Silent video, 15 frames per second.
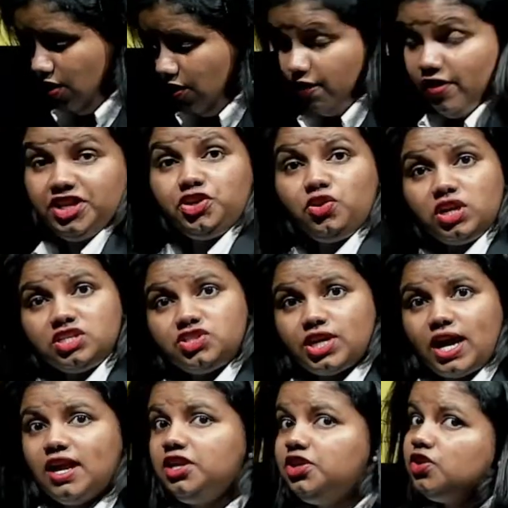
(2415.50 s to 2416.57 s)
when you're a
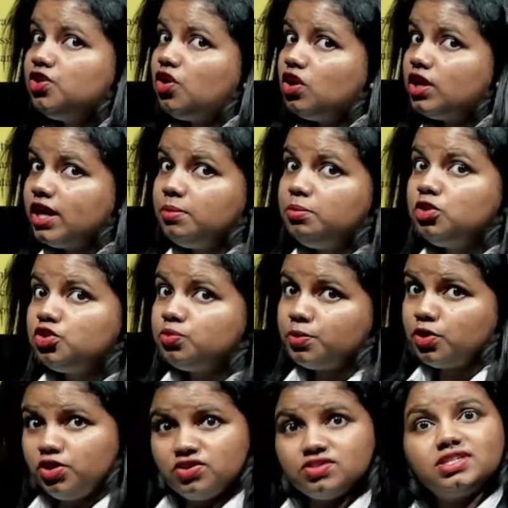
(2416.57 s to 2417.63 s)
child, you're not able to
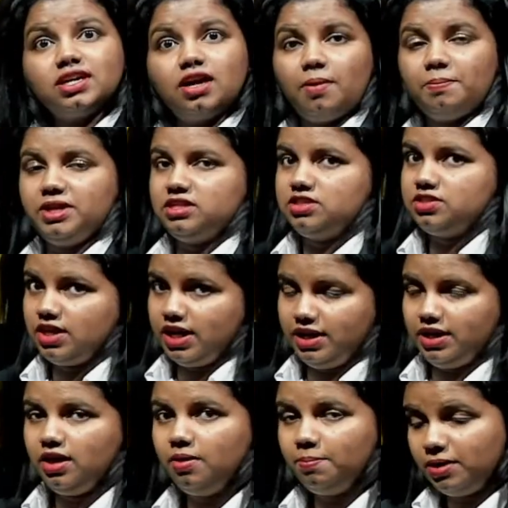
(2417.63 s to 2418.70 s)
produce the gametes, right?
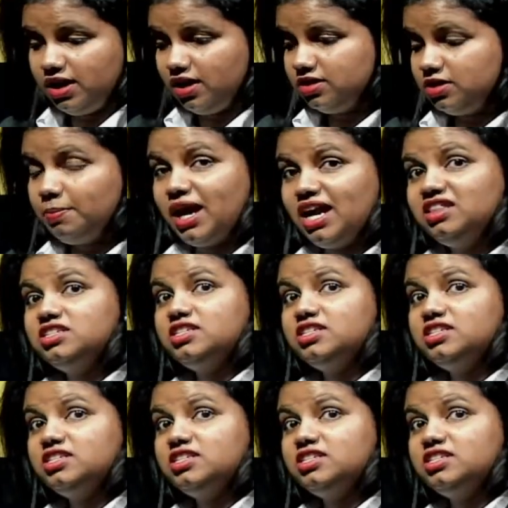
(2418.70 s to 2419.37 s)
But by the